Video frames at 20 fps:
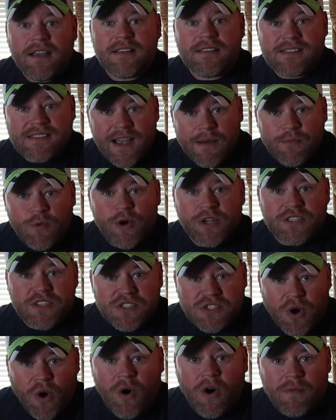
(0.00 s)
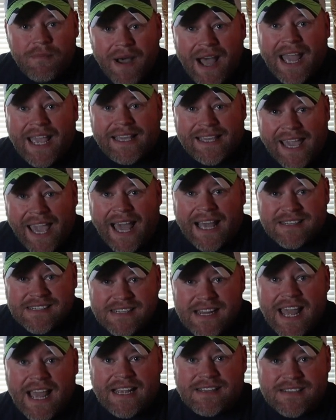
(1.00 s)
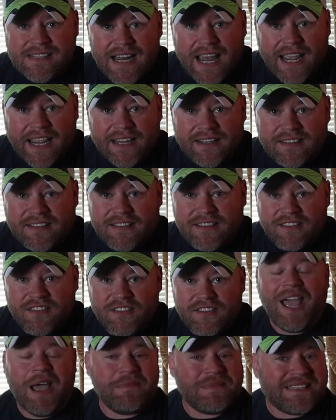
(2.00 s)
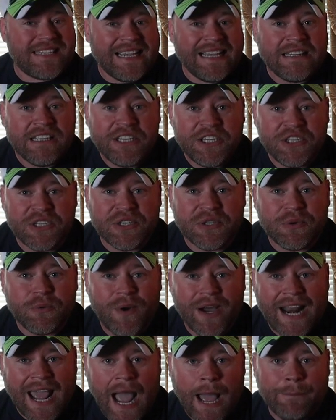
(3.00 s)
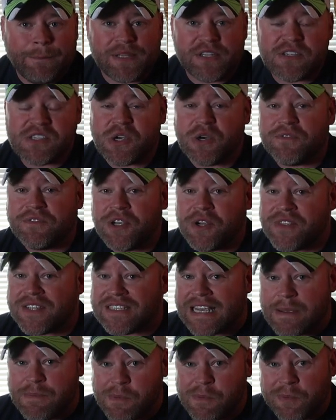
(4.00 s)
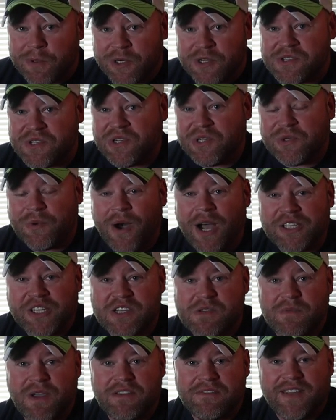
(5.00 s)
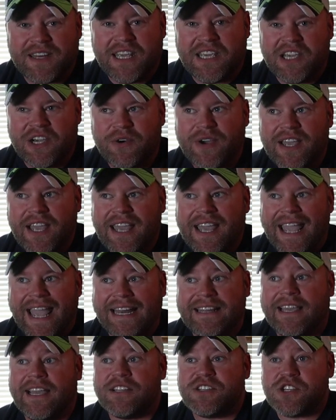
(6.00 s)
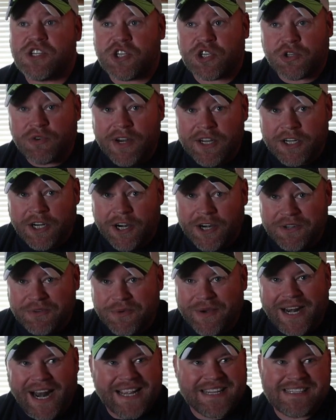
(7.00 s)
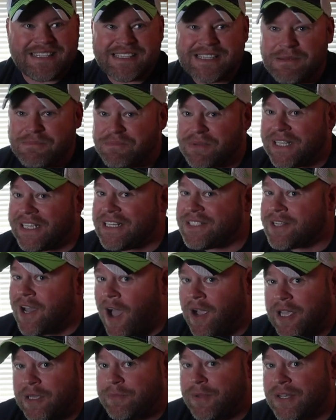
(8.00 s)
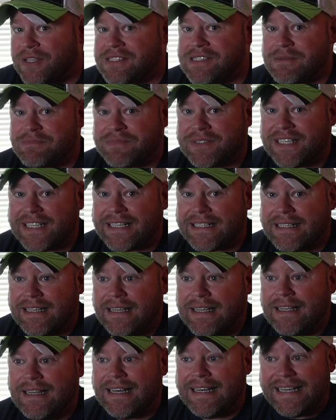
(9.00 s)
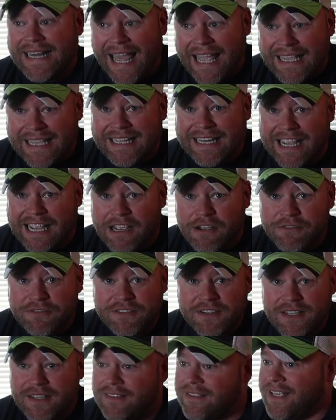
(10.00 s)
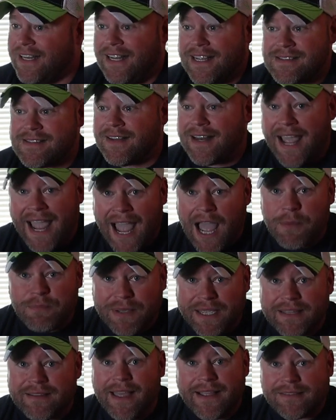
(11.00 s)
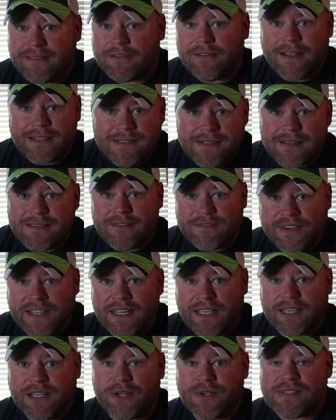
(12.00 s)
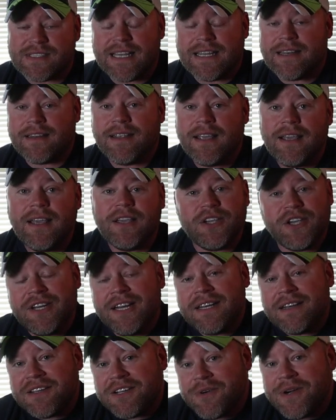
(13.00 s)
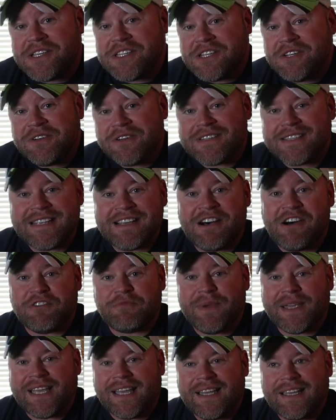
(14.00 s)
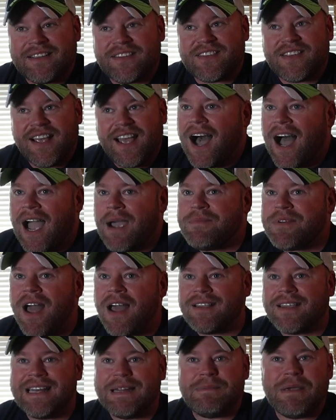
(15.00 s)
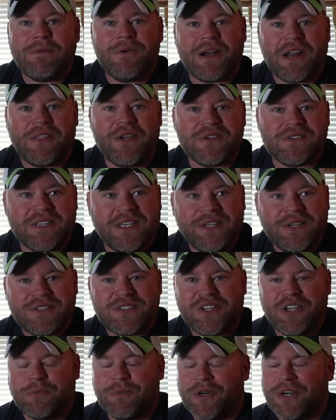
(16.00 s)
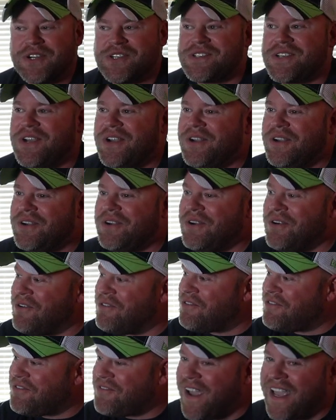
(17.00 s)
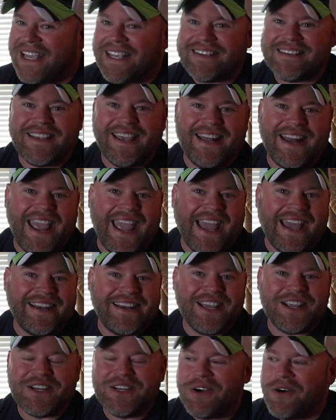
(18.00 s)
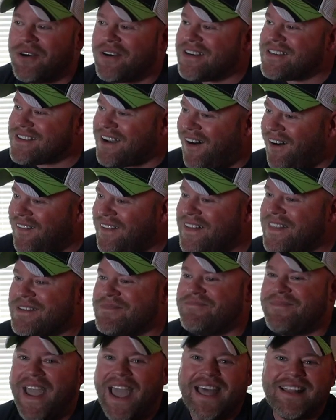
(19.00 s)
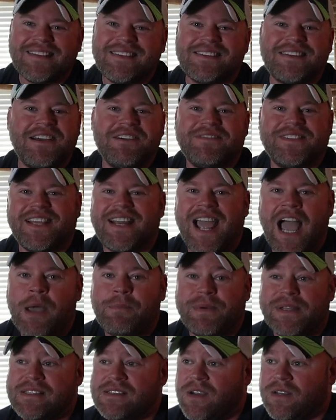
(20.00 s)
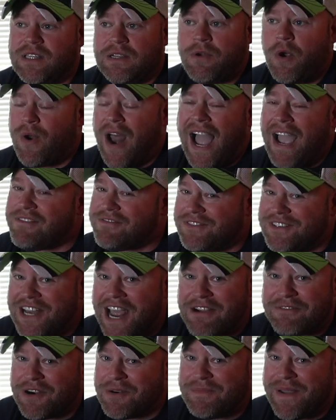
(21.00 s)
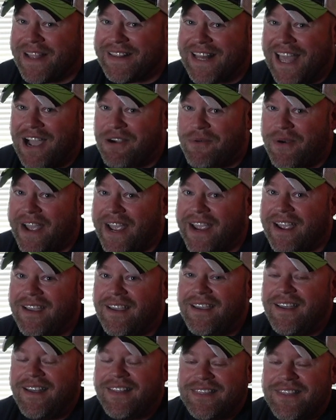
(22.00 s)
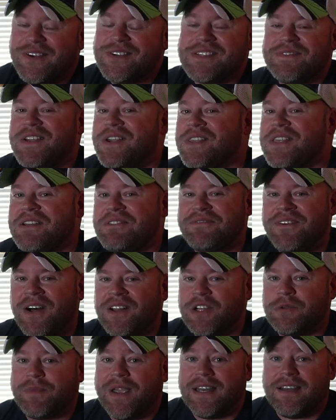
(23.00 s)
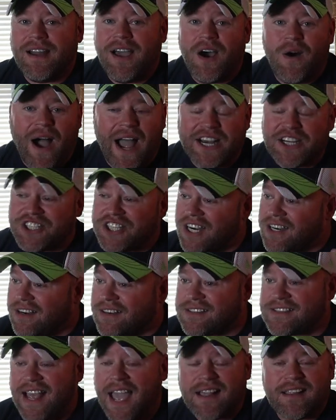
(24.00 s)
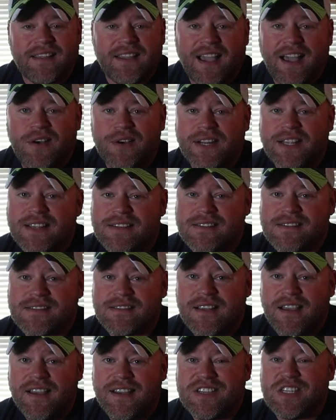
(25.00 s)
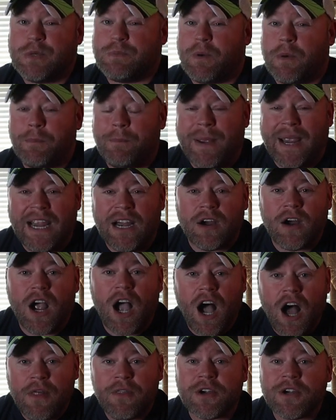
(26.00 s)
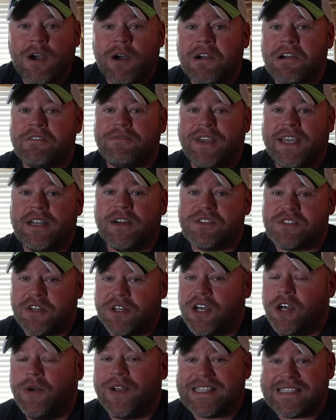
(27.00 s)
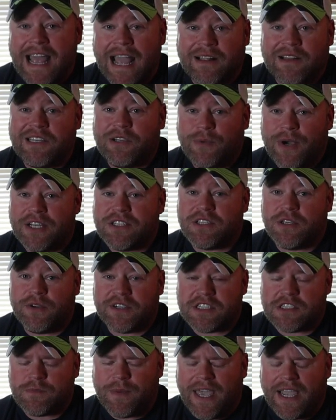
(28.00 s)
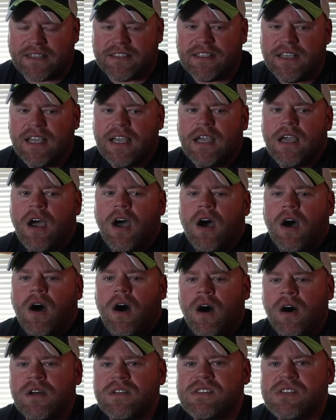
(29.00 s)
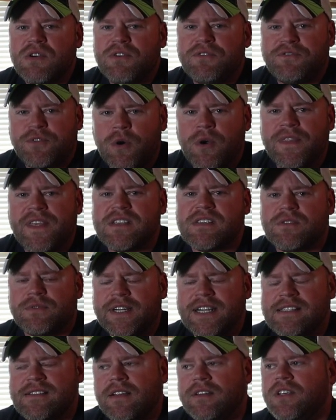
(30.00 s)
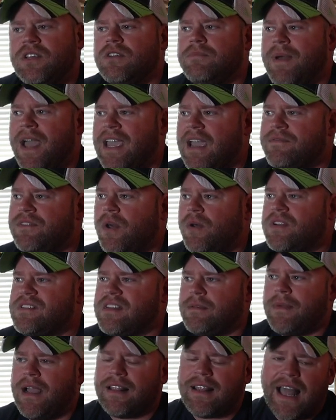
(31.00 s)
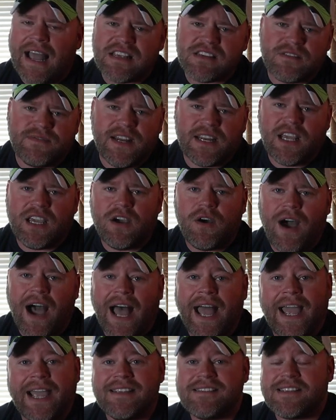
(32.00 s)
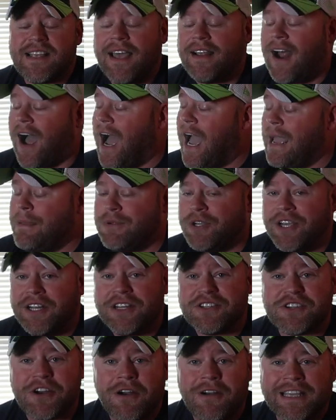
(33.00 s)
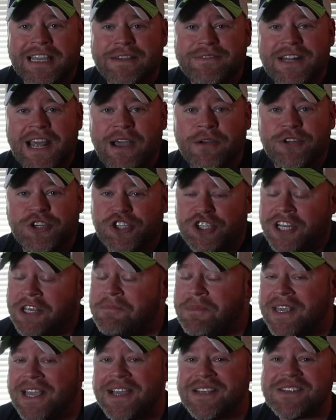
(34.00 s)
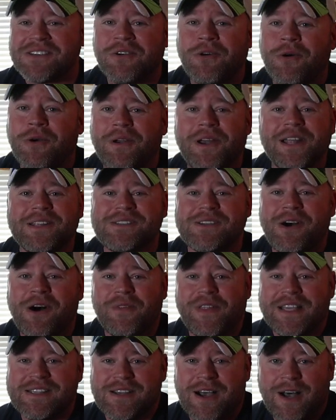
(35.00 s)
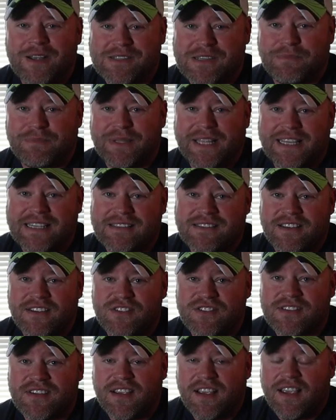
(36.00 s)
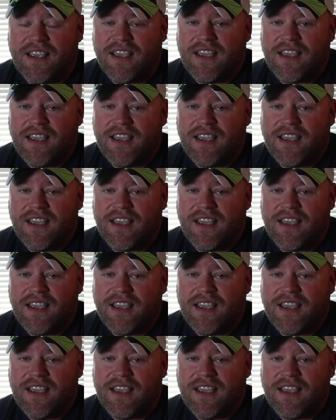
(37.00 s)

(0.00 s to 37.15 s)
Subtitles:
Someone stole my gas last night. I'm telling you what happened. So if you're the type of person who watches my video and gets triggered when I simply talk about something negative that isn't happy, like the rest of the videos, then you need to question yourself, because I'm not going to be one of those YouTubers who fakes it and ignores all of the bad stuff that happens on the road. I've never been that way. Those of you that have followed me know I share exactly how it is to prepare other RVers to know exactly what to expect. Also, for this reason, you may have noticed in my last video, I said I'm going to start giving out GPS coordinates all these awesome places.